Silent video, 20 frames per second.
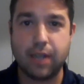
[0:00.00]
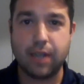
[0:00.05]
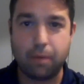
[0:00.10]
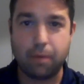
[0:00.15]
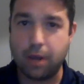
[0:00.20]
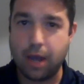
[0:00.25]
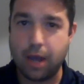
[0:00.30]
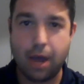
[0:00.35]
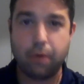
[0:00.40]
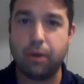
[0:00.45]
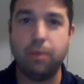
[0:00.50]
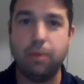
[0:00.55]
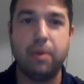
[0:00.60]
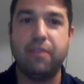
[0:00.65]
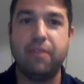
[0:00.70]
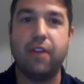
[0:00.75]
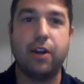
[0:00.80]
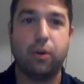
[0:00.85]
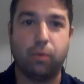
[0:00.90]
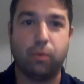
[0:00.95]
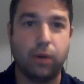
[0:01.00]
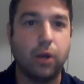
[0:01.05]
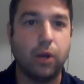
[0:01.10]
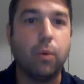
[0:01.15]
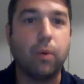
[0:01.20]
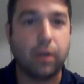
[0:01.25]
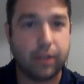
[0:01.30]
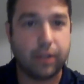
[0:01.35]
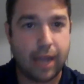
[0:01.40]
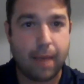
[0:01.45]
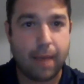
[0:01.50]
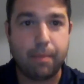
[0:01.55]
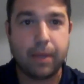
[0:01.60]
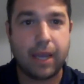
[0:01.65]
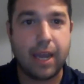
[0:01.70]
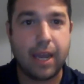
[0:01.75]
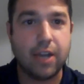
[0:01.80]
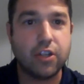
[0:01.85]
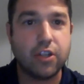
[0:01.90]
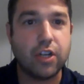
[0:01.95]
How can we find a real world
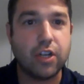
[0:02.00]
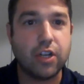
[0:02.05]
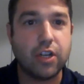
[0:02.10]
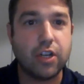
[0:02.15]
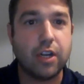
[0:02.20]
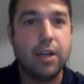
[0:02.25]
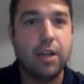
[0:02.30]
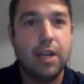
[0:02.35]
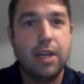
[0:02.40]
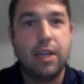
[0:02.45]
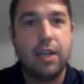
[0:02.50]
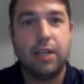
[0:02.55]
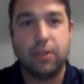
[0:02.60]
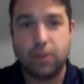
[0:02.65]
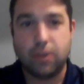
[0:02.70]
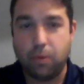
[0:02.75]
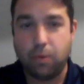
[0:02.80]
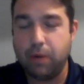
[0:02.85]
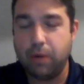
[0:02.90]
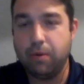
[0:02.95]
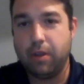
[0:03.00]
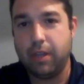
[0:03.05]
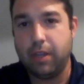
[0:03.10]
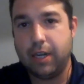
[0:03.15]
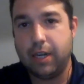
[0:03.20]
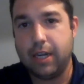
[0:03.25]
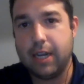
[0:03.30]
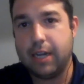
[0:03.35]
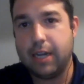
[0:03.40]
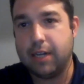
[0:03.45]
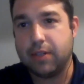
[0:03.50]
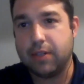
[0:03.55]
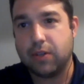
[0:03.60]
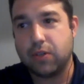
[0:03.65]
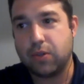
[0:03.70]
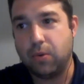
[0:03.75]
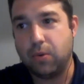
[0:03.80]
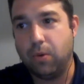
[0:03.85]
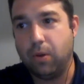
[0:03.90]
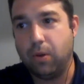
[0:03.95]
application? And so we really did, as a
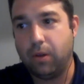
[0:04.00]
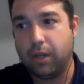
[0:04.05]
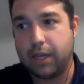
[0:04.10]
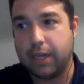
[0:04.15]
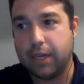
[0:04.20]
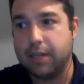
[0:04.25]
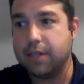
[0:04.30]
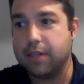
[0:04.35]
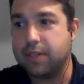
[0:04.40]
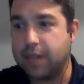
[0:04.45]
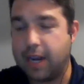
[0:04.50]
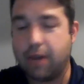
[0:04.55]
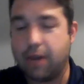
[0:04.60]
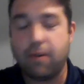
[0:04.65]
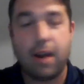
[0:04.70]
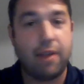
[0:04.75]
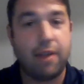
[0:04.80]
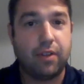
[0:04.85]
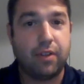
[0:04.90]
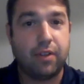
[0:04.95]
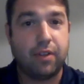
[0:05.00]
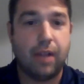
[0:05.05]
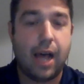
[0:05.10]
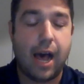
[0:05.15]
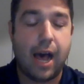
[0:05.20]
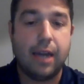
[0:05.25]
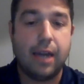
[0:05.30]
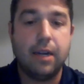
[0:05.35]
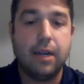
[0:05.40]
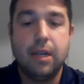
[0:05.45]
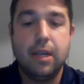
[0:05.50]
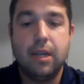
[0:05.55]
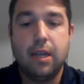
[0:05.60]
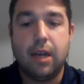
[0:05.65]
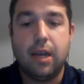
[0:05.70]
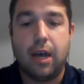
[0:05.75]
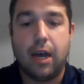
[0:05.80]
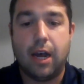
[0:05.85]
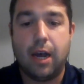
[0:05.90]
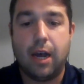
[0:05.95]
school, look into Statecraft a lot,
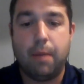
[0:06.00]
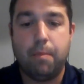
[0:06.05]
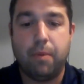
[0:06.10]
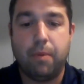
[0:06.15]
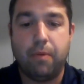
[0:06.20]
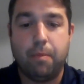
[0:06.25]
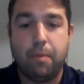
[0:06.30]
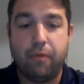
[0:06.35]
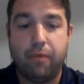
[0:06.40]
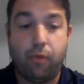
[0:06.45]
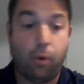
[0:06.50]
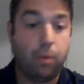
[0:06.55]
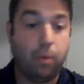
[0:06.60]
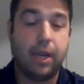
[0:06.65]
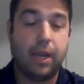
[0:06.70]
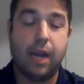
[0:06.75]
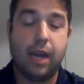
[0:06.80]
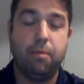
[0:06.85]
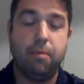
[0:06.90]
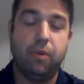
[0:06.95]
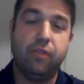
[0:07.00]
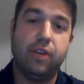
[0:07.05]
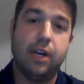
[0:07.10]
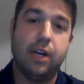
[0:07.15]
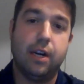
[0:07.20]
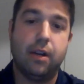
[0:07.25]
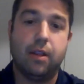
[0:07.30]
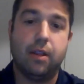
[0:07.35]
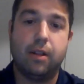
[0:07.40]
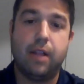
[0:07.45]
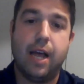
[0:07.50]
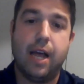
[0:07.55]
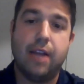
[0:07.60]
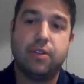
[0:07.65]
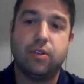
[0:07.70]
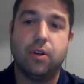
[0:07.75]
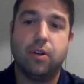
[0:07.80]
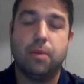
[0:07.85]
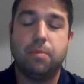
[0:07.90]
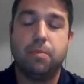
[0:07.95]
but before we kind of moved it into the
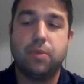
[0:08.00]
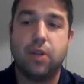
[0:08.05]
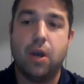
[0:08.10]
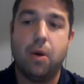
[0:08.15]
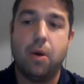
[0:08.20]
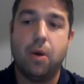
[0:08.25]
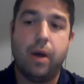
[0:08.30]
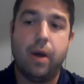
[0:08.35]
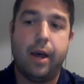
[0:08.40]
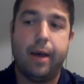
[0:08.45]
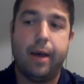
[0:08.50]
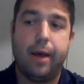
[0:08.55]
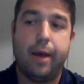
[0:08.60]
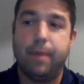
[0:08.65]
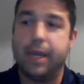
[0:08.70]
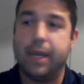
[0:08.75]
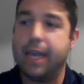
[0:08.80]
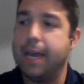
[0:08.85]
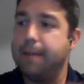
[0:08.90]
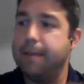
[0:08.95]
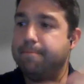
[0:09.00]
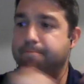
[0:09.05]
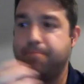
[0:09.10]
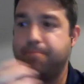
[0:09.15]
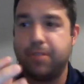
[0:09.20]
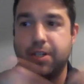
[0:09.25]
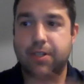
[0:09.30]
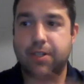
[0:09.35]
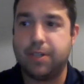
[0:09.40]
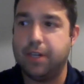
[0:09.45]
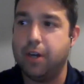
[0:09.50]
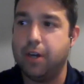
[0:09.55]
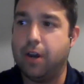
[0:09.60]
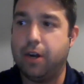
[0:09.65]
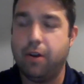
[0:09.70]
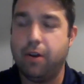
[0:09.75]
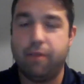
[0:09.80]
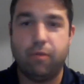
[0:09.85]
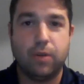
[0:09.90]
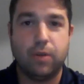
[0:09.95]
classroom. So again, just, I
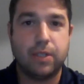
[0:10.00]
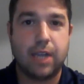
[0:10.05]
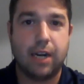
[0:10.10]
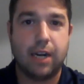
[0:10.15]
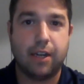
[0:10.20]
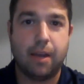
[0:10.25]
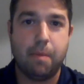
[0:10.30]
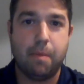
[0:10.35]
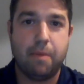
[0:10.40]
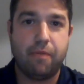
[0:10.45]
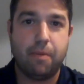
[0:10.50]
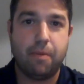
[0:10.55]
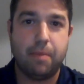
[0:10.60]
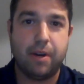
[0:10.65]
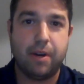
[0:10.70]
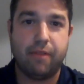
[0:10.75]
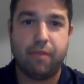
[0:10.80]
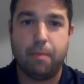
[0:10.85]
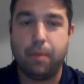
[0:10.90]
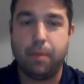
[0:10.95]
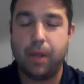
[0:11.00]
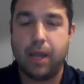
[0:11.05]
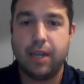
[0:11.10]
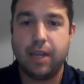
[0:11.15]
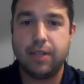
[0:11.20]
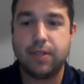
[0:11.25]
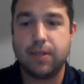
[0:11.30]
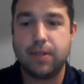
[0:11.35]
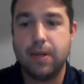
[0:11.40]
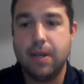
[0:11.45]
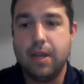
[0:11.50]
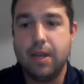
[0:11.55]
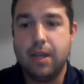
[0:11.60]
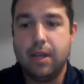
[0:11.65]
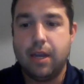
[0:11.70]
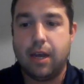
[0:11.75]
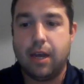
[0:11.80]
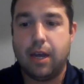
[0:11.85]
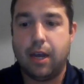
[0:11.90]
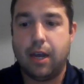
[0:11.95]
know everyone's kind of coming from a different place,
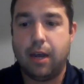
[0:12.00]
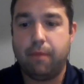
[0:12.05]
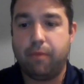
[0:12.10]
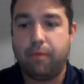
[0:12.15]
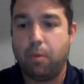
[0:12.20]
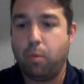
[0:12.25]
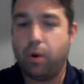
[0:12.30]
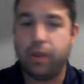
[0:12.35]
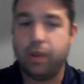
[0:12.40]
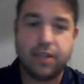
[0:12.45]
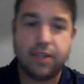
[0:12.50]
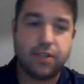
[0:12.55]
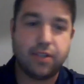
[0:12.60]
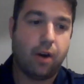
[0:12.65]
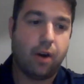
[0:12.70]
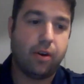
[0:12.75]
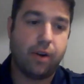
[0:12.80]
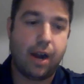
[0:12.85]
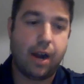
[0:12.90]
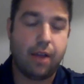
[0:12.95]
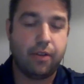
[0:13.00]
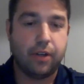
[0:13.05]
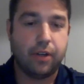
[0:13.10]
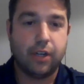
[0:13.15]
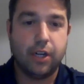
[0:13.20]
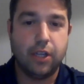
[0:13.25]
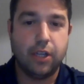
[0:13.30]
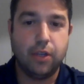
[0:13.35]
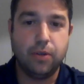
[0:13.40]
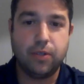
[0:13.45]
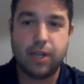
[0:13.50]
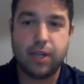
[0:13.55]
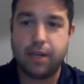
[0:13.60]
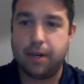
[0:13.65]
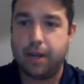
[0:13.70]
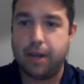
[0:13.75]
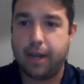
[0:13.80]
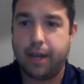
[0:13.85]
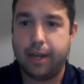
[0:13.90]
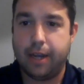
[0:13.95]
from where they start or how they're going to use it.
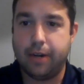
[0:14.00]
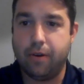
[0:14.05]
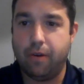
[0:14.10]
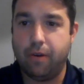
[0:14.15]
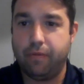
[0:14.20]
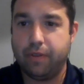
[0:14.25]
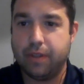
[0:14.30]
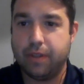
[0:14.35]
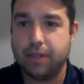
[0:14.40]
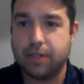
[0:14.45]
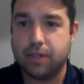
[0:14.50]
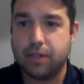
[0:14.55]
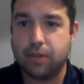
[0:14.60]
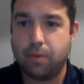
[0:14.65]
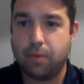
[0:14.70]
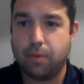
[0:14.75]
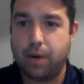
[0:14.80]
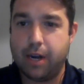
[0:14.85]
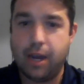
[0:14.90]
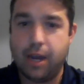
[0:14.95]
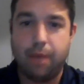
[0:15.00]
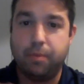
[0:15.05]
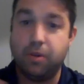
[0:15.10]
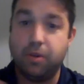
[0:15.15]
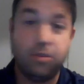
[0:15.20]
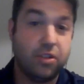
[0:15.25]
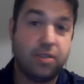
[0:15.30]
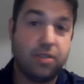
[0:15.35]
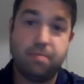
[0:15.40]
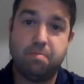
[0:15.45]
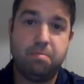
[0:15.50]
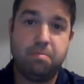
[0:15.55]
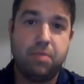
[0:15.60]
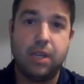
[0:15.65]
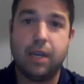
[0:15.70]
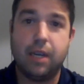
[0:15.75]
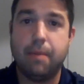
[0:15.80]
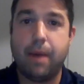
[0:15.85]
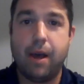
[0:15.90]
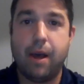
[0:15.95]
And hopefully this is a way to help you just
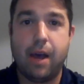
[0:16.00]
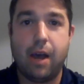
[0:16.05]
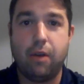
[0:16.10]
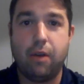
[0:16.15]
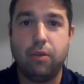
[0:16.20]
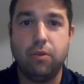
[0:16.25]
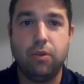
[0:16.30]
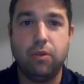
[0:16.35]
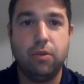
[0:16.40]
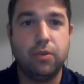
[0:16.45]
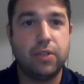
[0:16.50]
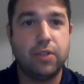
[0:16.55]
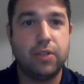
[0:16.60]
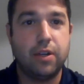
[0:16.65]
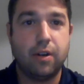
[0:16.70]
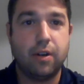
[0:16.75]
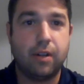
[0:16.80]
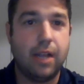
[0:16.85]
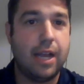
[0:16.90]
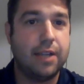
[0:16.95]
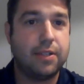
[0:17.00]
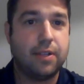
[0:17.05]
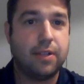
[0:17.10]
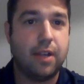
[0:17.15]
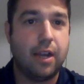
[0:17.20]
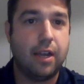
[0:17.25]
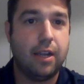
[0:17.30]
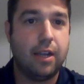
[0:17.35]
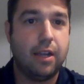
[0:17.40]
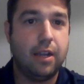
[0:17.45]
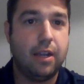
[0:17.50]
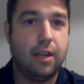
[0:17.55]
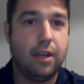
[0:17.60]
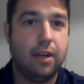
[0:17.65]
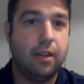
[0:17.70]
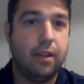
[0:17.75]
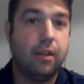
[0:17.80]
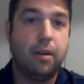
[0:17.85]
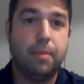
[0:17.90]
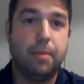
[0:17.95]
think about how you use it in your class in
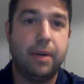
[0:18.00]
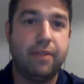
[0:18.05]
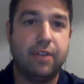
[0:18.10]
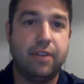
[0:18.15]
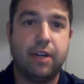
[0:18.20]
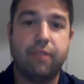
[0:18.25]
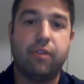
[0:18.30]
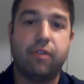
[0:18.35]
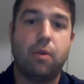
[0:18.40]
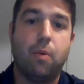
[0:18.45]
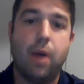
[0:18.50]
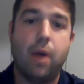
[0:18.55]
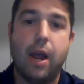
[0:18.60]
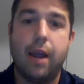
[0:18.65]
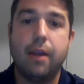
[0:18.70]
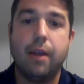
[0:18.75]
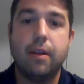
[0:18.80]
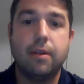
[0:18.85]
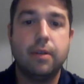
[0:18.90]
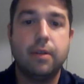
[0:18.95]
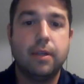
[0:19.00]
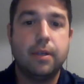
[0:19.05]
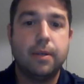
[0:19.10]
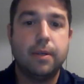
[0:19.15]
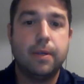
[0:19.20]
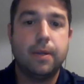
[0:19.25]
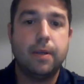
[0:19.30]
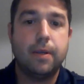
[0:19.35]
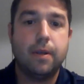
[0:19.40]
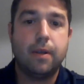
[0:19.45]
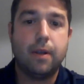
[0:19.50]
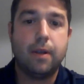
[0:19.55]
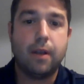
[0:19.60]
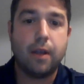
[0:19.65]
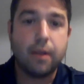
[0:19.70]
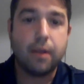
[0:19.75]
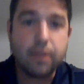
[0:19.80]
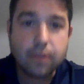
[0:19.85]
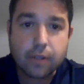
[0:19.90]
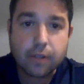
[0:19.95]
a little bit of a different way.
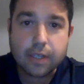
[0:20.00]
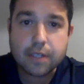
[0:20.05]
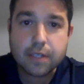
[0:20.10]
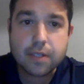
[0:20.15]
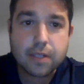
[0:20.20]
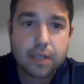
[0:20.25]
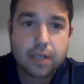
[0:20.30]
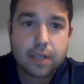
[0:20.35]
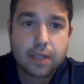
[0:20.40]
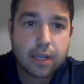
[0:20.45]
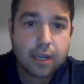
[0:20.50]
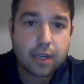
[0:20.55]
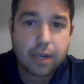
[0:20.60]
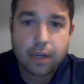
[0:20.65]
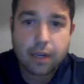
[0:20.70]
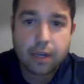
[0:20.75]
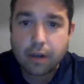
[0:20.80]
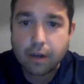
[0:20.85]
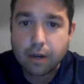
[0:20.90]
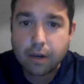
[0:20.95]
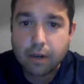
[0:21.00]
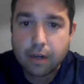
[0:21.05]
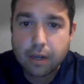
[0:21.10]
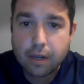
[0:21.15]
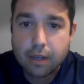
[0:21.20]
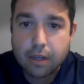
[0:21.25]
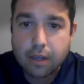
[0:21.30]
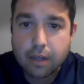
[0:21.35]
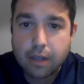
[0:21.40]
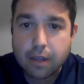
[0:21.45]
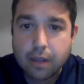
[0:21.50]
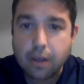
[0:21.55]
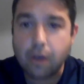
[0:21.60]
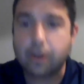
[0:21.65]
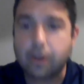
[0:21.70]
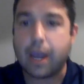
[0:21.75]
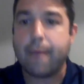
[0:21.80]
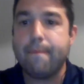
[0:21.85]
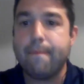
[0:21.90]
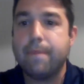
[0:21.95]
So let's see here.
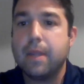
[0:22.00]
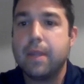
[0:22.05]
Okay.